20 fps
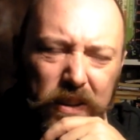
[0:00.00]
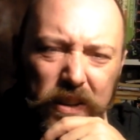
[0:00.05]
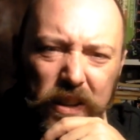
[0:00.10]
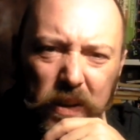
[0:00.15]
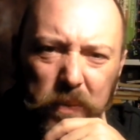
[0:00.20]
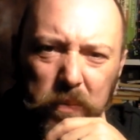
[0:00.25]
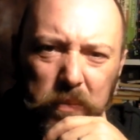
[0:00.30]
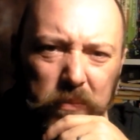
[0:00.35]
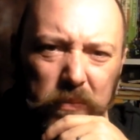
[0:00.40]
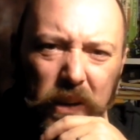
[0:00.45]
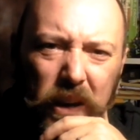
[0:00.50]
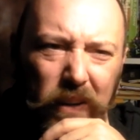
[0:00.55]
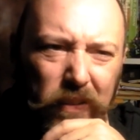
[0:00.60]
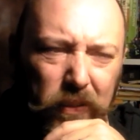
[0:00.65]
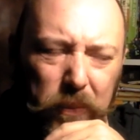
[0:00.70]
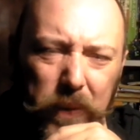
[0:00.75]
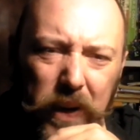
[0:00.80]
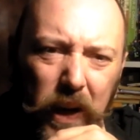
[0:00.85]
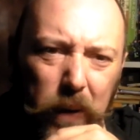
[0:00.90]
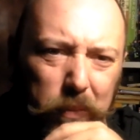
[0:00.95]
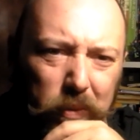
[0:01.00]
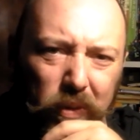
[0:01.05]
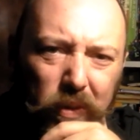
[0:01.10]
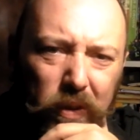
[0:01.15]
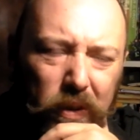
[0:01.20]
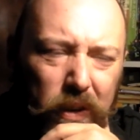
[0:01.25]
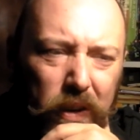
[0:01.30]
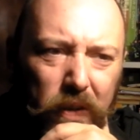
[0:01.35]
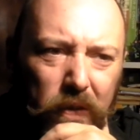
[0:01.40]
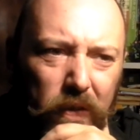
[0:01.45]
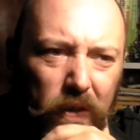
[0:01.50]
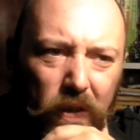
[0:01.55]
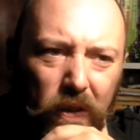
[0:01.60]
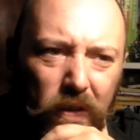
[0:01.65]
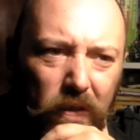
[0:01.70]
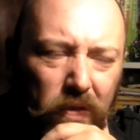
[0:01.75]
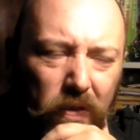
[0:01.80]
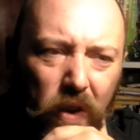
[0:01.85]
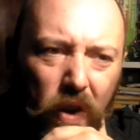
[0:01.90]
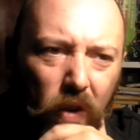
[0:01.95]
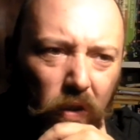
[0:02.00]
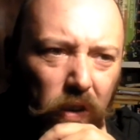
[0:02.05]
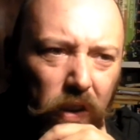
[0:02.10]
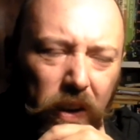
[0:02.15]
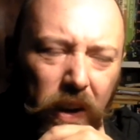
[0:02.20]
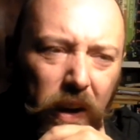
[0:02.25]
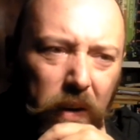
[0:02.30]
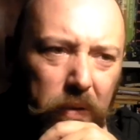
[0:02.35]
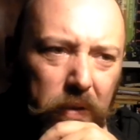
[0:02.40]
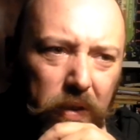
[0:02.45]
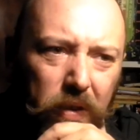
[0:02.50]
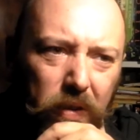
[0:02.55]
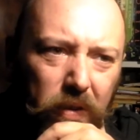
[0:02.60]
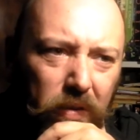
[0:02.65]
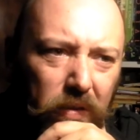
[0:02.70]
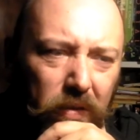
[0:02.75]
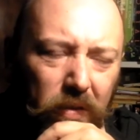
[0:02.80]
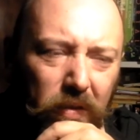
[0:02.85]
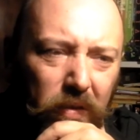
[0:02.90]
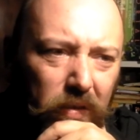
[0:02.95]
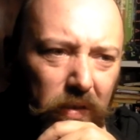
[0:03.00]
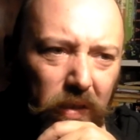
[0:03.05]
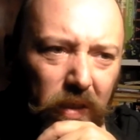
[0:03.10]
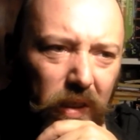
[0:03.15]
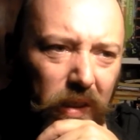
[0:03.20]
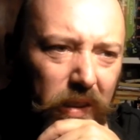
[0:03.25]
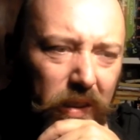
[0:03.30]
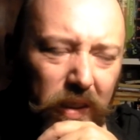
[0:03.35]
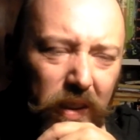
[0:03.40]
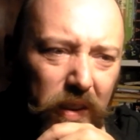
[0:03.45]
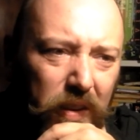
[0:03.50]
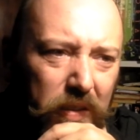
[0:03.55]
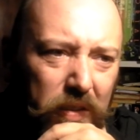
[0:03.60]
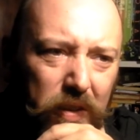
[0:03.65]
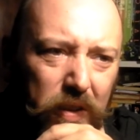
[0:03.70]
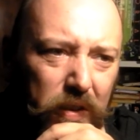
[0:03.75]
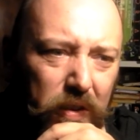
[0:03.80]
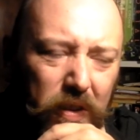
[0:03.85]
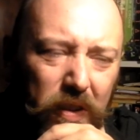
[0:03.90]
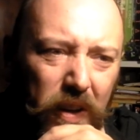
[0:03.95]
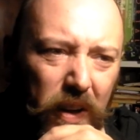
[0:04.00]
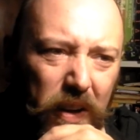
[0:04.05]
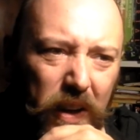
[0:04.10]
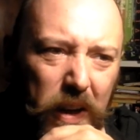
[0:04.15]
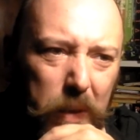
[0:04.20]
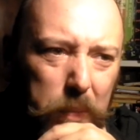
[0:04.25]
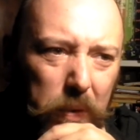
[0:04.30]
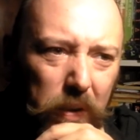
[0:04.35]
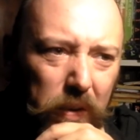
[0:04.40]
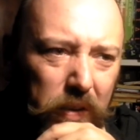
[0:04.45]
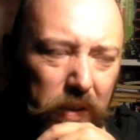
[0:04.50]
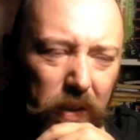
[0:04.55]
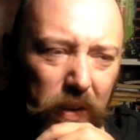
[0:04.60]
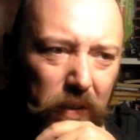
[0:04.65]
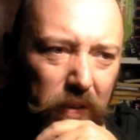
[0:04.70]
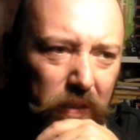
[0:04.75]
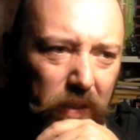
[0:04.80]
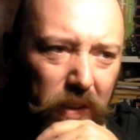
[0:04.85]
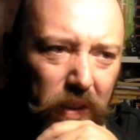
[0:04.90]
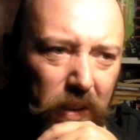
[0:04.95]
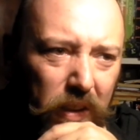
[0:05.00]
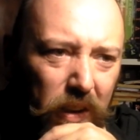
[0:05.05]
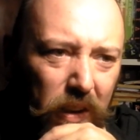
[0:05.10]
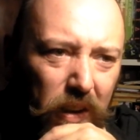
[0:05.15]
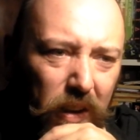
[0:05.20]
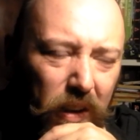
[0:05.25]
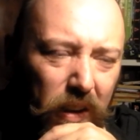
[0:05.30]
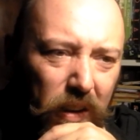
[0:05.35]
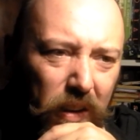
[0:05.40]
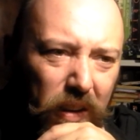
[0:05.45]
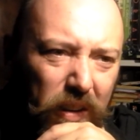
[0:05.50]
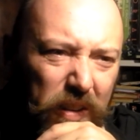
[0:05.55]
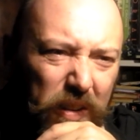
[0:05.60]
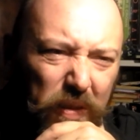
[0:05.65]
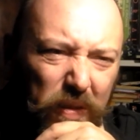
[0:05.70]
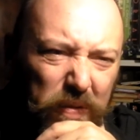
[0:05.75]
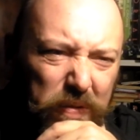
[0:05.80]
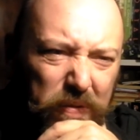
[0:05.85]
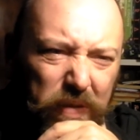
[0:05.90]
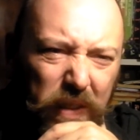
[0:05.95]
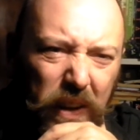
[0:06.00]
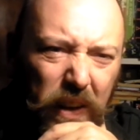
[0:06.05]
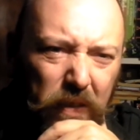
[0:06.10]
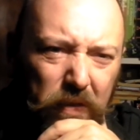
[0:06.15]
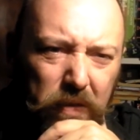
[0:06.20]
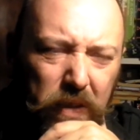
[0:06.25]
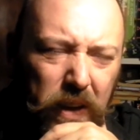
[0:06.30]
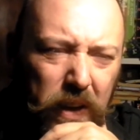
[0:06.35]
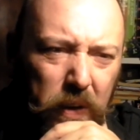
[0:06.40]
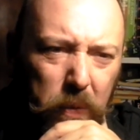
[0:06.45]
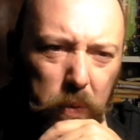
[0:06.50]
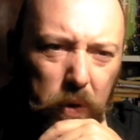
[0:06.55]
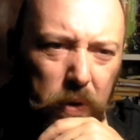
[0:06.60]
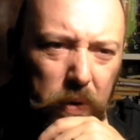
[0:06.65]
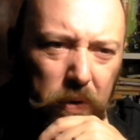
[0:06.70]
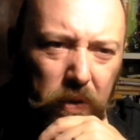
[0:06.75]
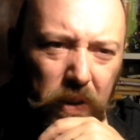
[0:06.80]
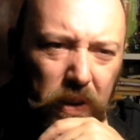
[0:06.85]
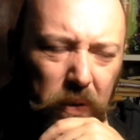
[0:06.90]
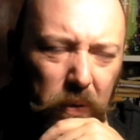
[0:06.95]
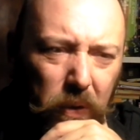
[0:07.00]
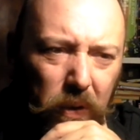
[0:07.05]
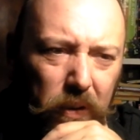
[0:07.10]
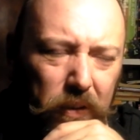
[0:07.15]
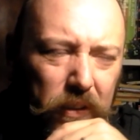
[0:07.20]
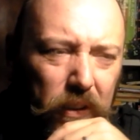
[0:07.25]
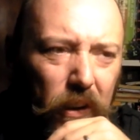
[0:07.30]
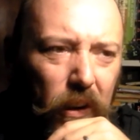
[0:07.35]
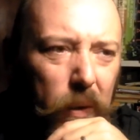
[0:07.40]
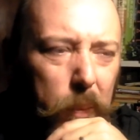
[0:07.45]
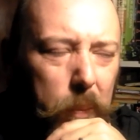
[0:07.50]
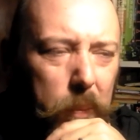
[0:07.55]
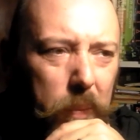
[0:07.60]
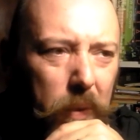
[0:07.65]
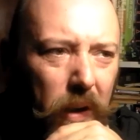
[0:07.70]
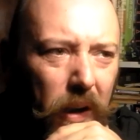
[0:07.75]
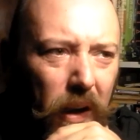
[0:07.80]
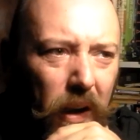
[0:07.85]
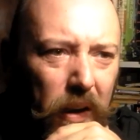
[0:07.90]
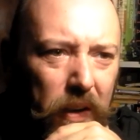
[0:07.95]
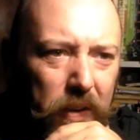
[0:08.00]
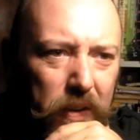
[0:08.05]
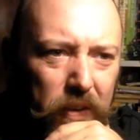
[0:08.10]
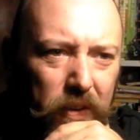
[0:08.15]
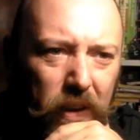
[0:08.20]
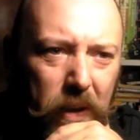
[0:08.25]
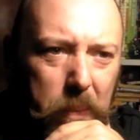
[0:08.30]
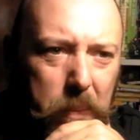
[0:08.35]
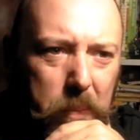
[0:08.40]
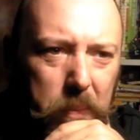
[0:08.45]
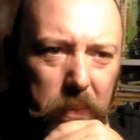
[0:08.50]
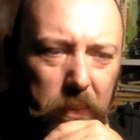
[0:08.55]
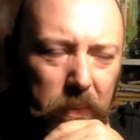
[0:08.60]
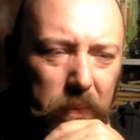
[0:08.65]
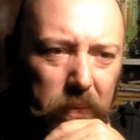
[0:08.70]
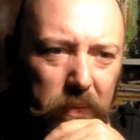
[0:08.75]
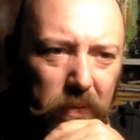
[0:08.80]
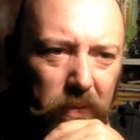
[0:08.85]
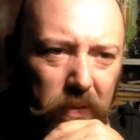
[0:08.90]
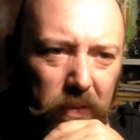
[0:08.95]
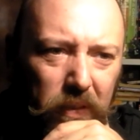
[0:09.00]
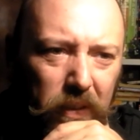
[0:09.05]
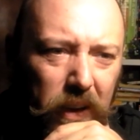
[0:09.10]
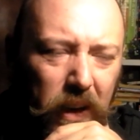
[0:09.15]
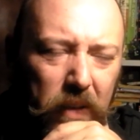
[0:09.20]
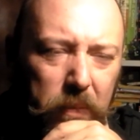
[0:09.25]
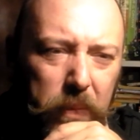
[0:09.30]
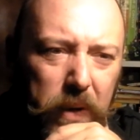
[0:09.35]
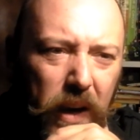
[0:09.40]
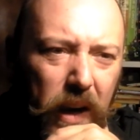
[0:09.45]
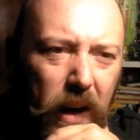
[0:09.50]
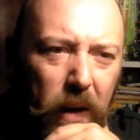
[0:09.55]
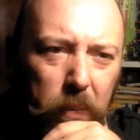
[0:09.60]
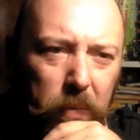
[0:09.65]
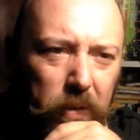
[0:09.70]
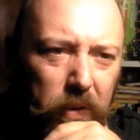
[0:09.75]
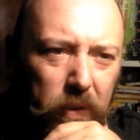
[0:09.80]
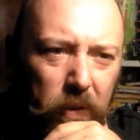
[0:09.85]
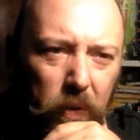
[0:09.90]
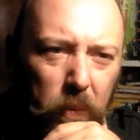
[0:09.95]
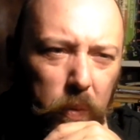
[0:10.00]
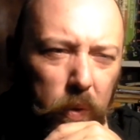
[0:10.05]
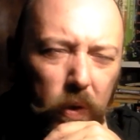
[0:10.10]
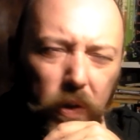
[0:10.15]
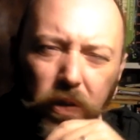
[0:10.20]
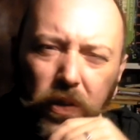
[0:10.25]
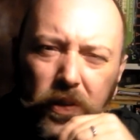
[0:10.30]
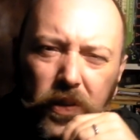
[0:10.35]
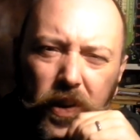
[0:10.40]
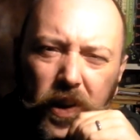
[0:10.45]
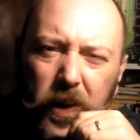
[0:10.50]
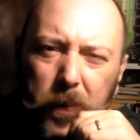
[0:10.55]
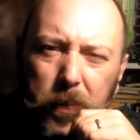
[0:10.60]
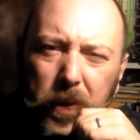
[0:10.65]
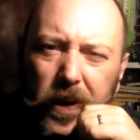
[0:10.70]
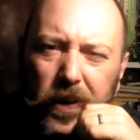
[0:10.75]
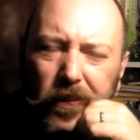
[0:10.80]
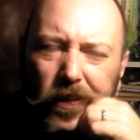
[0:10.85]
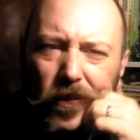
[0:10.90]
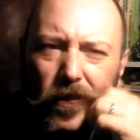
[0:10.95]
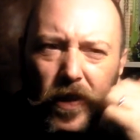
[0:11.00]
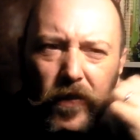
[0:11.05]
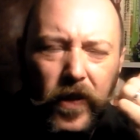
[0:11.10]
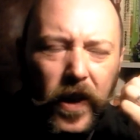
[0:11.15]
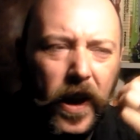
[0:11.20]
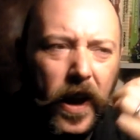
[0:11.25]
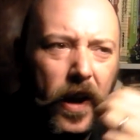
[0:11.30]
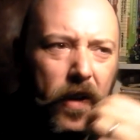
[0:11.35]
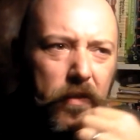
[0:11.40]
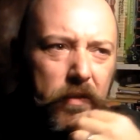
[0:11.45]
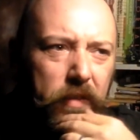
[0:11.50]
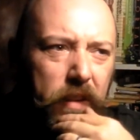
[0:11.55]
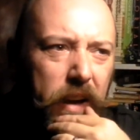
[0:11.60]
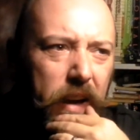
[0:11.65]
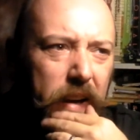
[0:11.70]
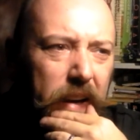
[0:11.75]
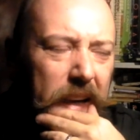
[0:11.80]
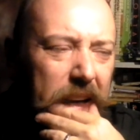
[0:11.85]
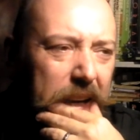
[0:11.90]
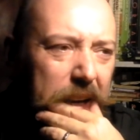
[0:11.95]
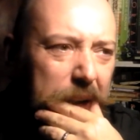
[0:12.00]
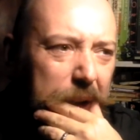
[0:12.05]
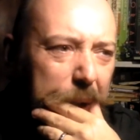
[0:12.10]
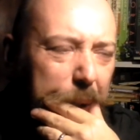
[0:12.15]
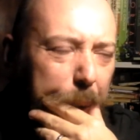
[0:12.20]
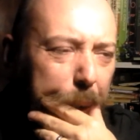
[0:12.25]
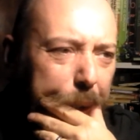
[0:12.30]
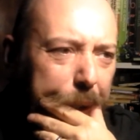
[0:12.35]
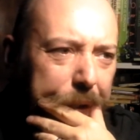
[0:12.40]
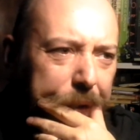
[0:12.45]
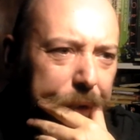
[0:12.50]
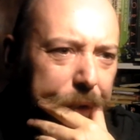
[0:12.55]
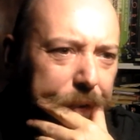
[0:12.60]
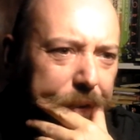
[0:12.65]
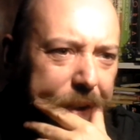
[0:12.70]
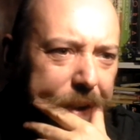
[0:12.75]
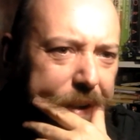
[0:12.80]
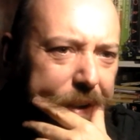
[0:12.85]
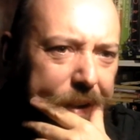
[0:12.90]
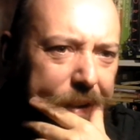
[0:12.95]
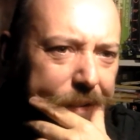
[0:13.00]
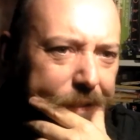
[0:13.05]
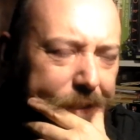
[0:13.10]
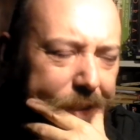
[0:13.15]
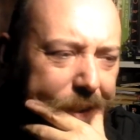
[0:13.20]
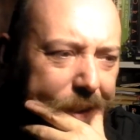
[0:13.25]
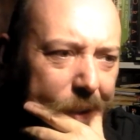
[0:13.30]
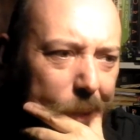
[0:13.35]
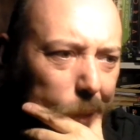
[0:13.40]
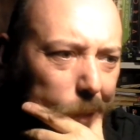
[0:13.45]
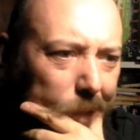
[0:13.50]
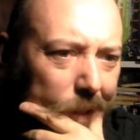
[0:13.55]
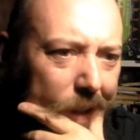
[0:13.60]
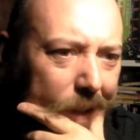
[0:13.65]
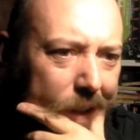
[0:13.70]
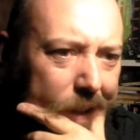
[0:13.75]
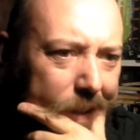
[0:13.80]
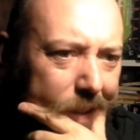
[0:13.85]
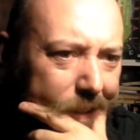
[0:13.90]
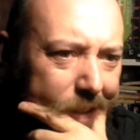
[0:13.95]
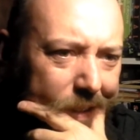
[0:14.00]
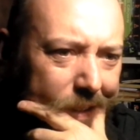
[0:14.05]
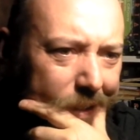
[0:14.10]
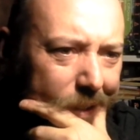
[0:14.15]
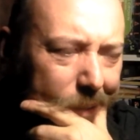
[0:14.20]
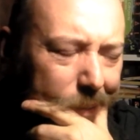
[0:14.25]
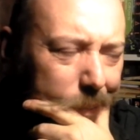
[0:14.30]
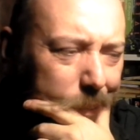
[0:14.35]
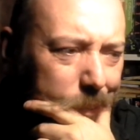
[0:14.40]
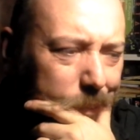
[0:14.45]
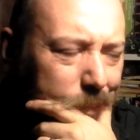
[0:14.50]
some left me absolutely knocked out and just unable to, just feeling really woozy all the time, and some gave me absolutely the worst nightmares I've ever had, really shaken for the whole day. You